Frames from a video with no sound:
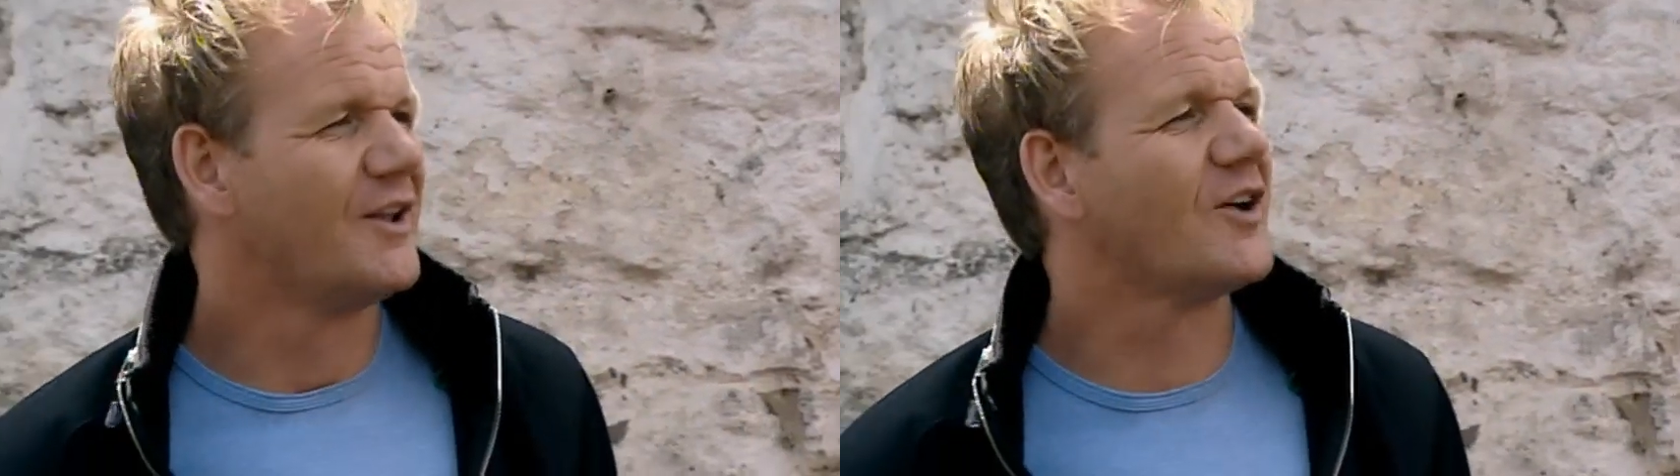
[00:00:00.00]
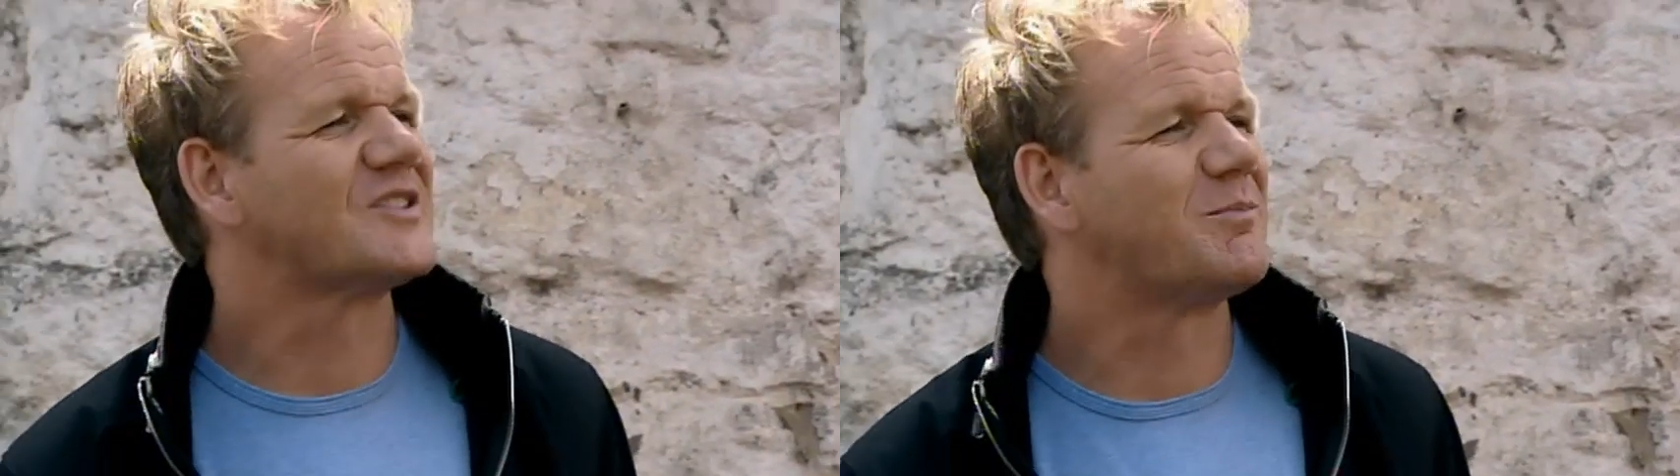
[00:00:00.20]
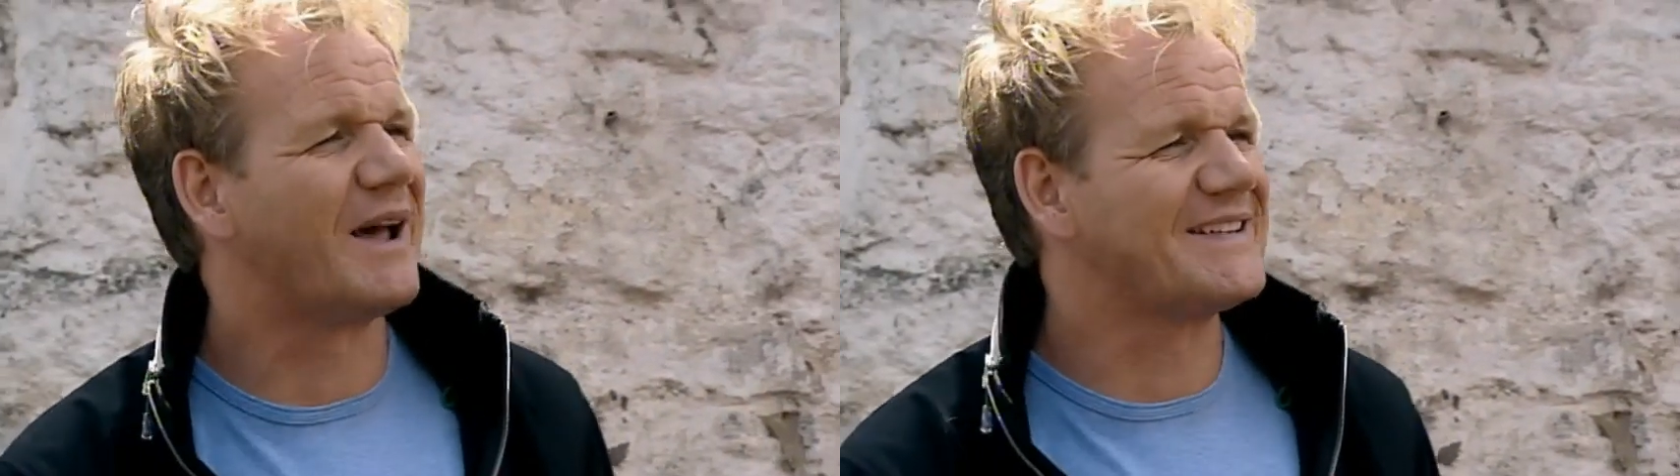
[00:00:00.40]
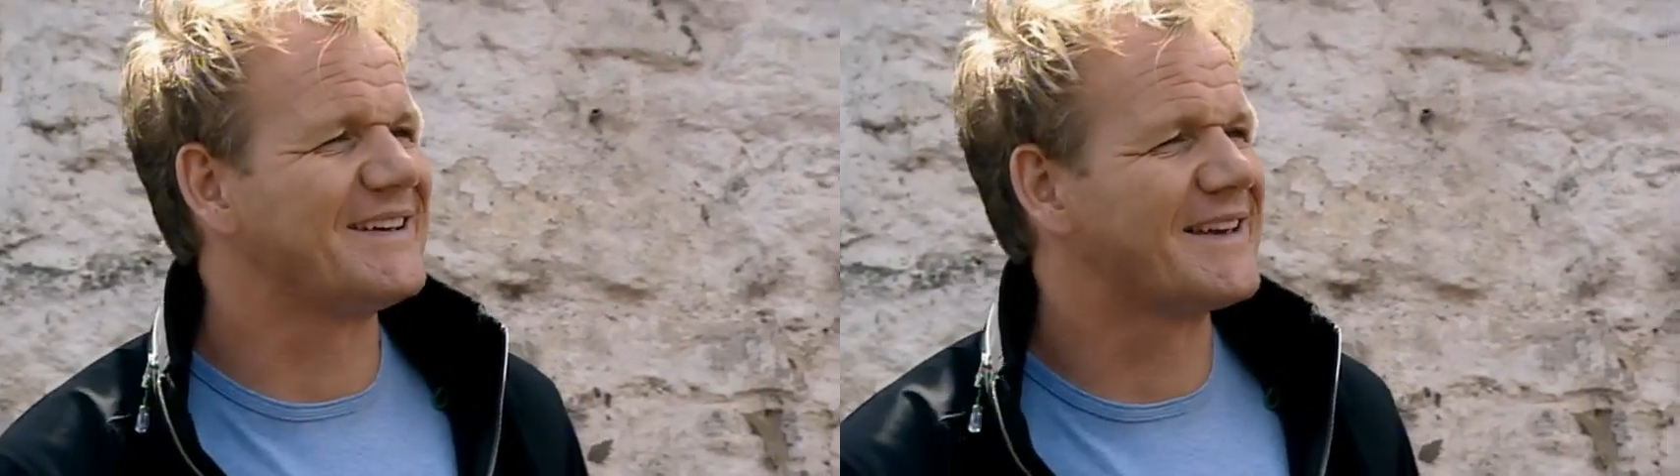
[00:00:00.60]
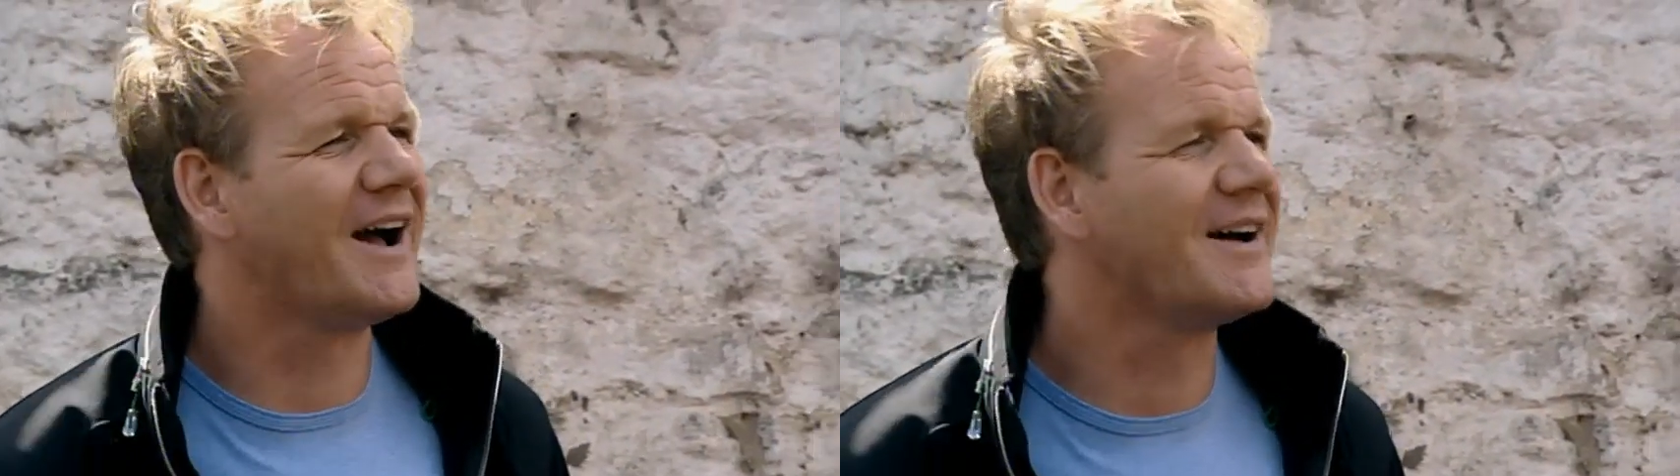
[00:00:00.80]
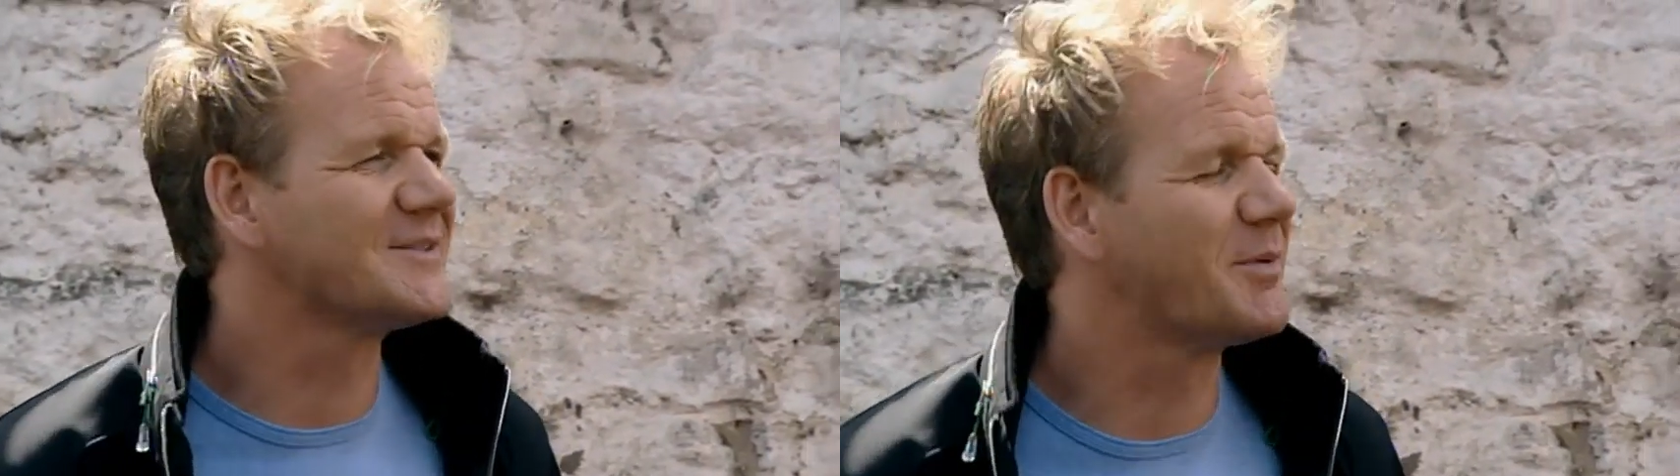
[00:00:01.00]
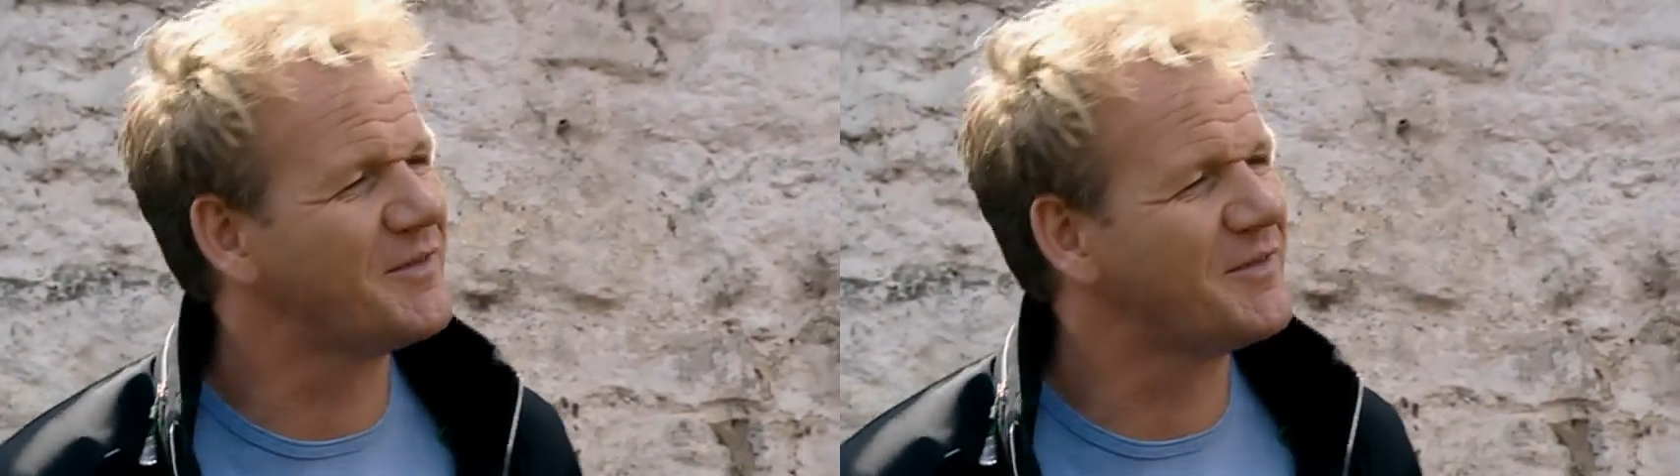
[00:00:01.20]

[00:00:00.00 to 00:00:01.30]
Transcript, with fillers: Lots yeah. of plastic cartons, but